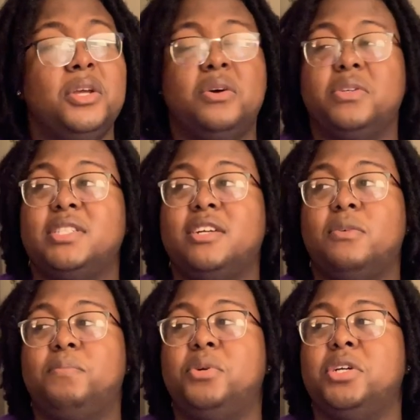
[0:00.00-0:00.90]
or is they
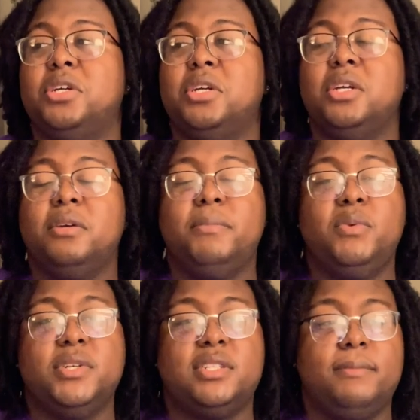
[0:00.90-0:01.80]
gonna put me
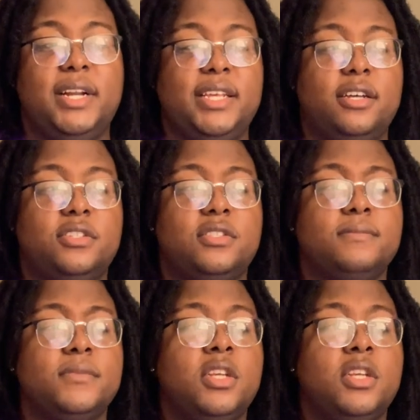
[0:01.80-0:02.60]
with somebody else?